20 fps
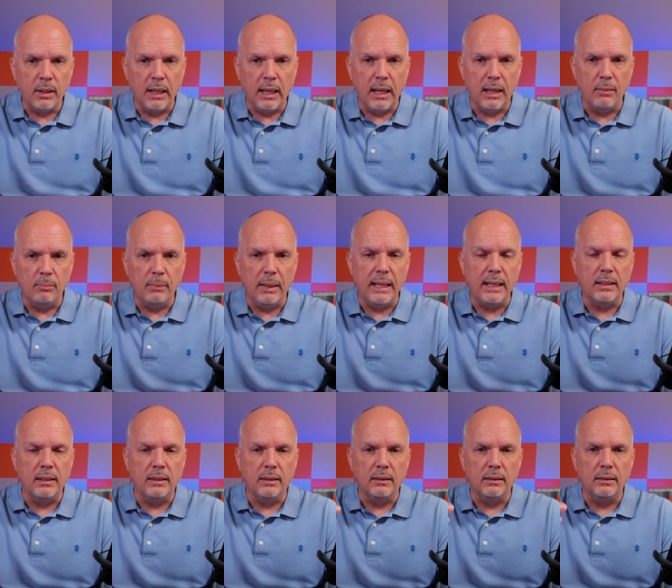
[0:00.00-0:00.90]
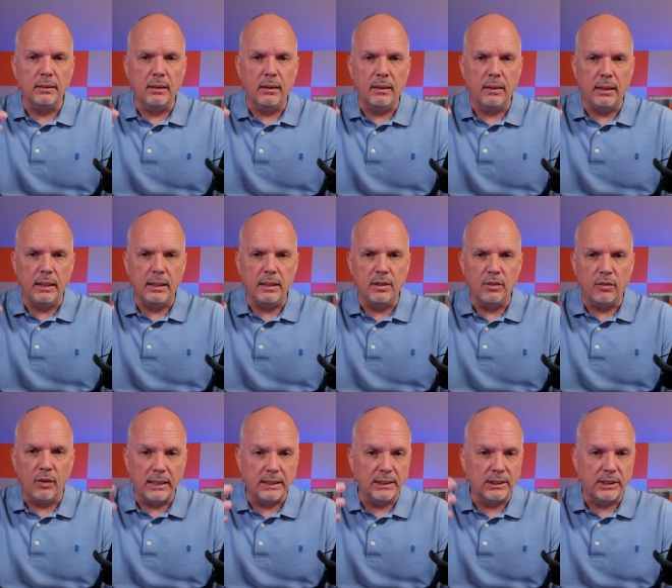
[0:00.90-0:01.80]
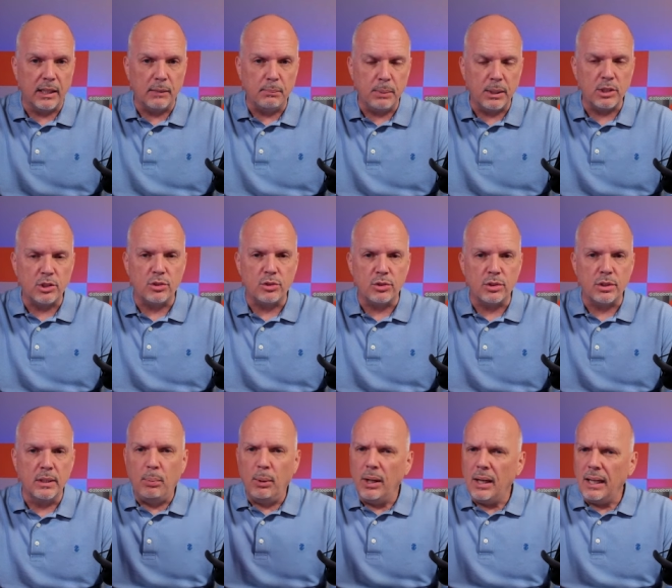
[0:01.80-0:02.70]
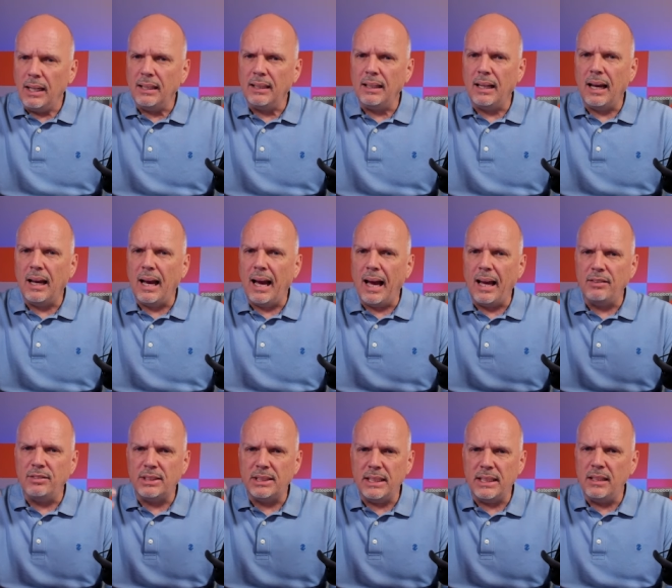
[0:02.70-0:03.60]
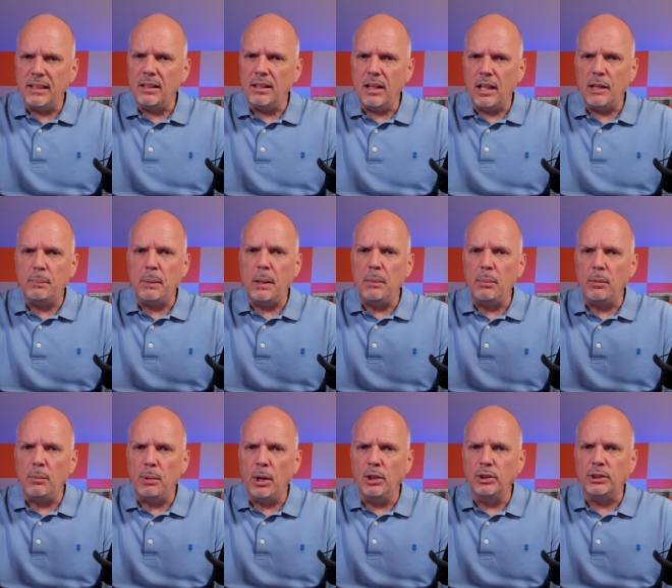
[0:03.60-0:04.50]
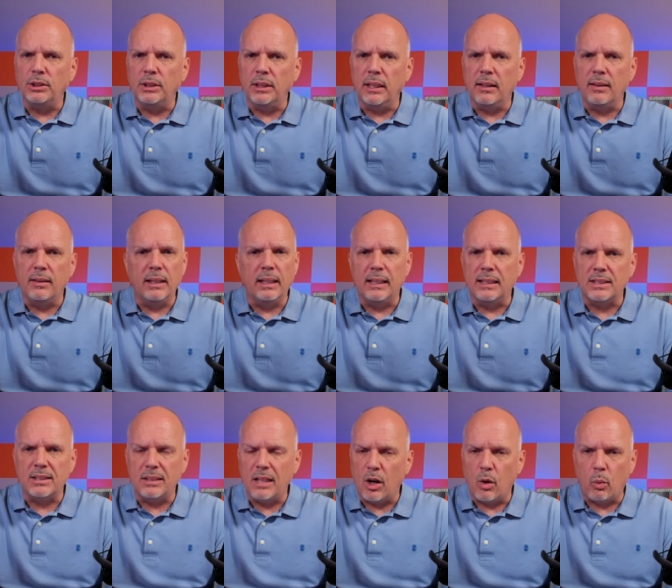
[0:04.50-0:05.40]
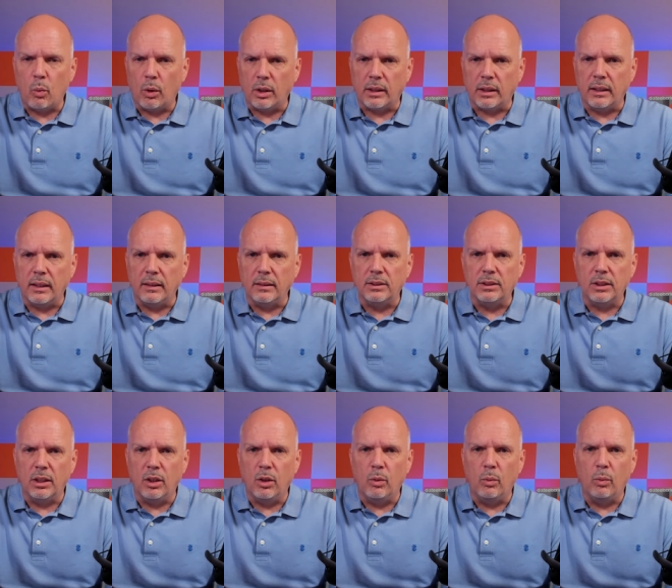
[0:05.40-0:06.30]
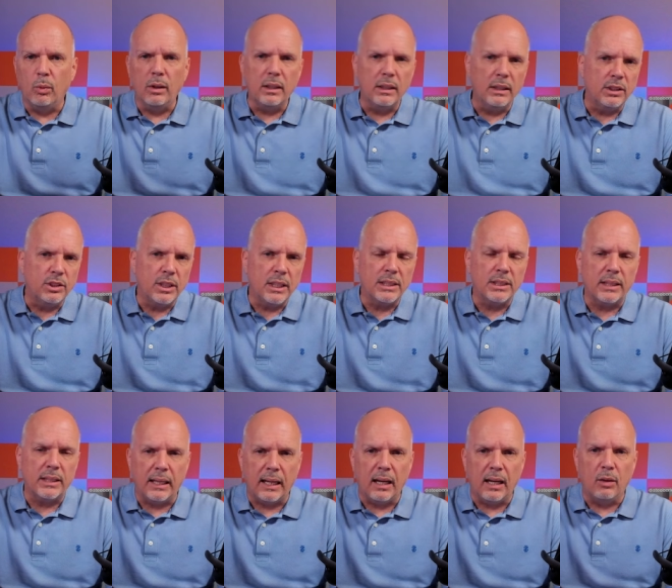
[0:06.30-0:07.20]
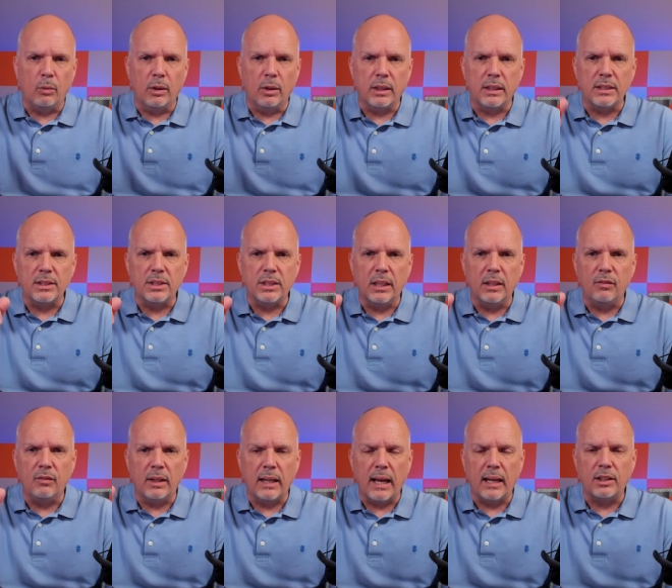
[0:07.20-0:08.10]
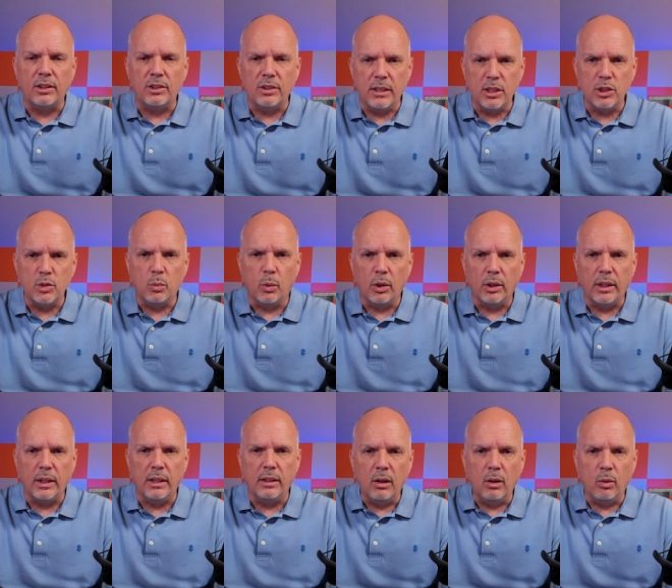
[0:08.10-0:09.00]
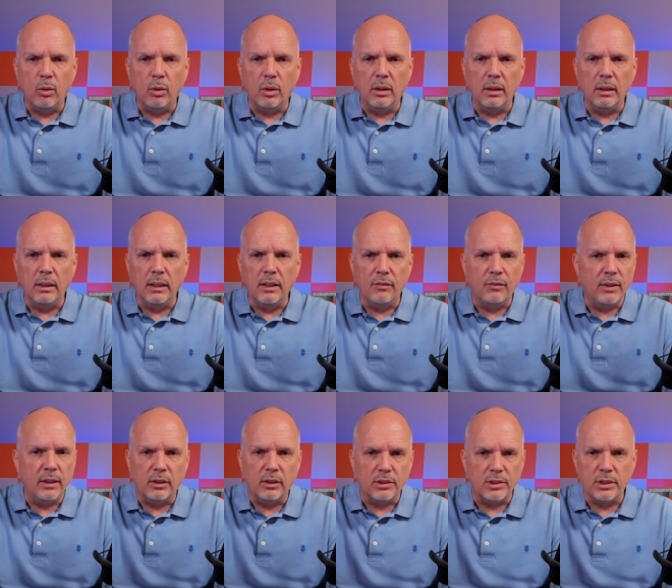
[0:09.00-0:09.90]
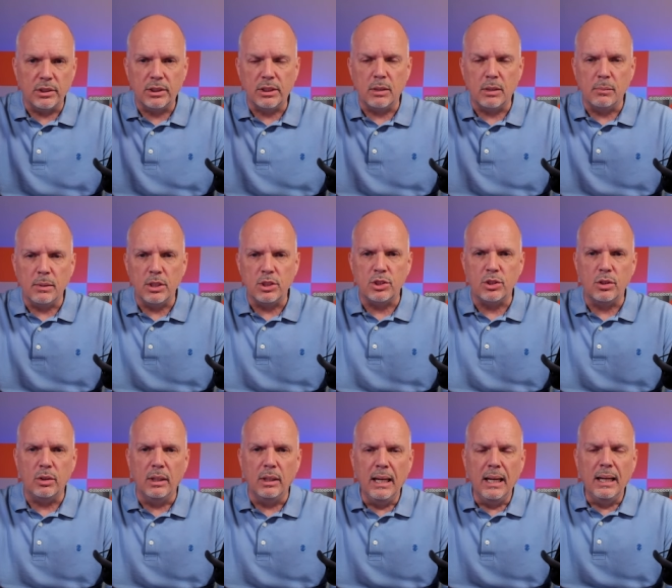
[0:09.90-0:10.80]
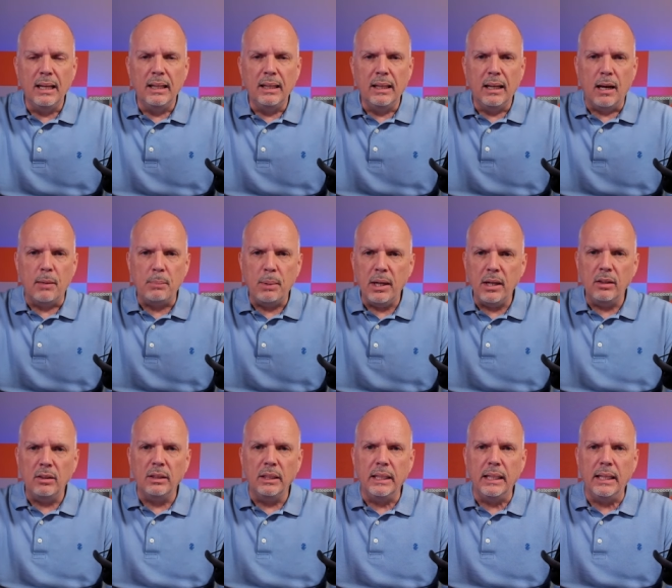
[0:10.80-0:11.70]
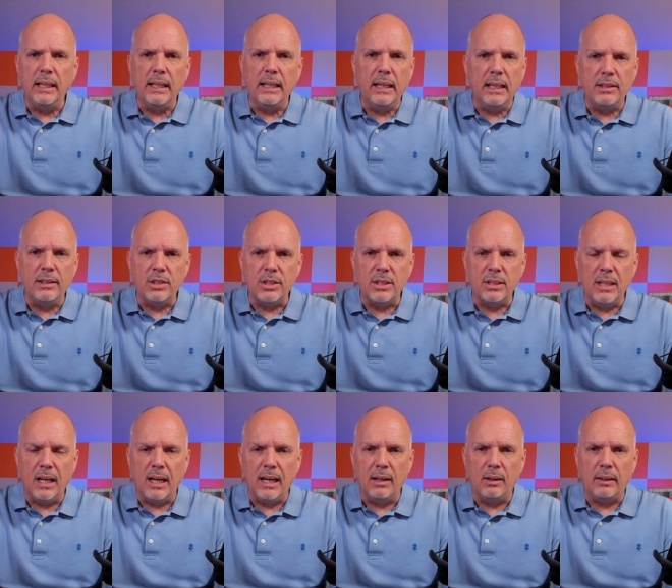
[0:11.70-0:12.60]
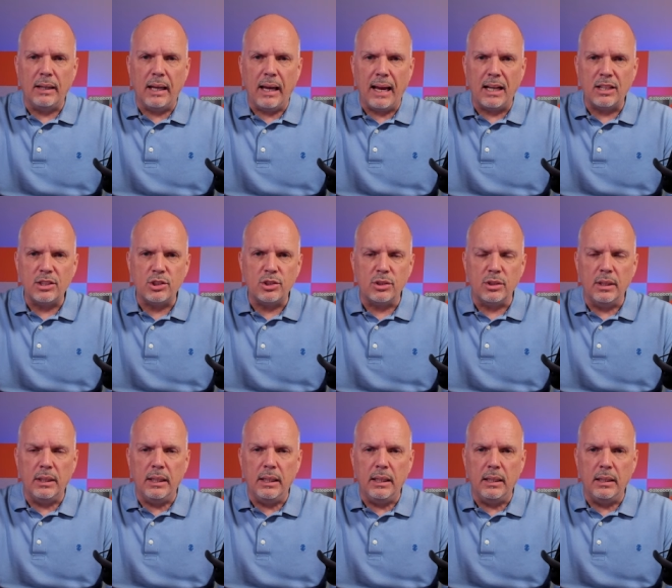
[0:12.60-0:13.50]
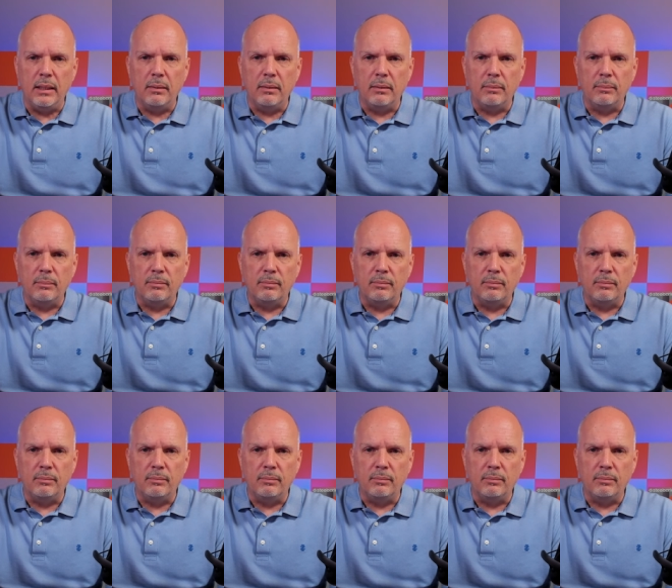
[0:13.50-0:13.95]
and make the device take pictures but I've seen a lot of people posting that it's not working. So we're going to test that out. We're going to see if it actually is working or uh, if there's some issue. Apparently, it's not actually